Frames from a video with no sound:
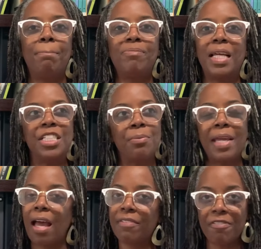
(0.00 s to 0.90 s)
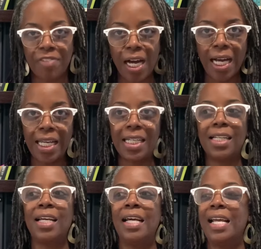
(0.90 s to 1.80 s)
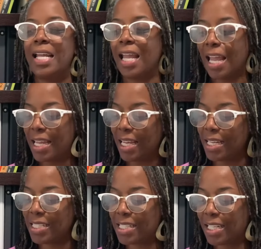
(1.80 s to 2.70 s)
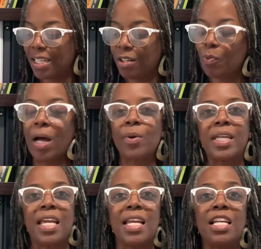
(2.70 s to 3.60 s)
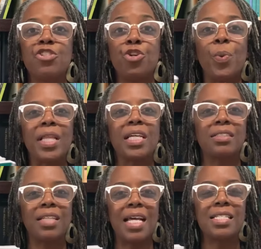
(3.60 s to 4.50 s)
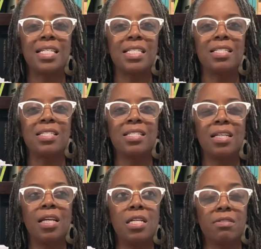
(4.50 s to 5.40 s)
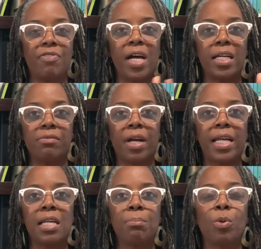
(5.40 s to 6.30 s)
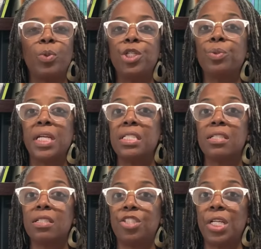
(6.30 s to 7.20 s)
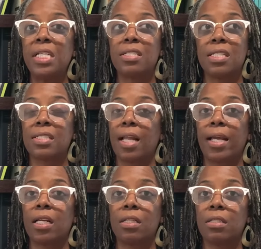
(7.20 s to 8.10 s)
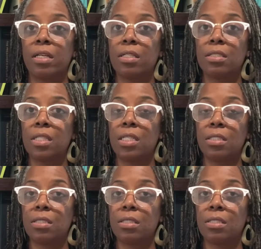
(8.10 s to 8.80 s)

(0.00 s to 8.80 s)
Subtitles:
they should be having fun. And while doing the lessons is fun, right? But when you get to the sheets, it's like the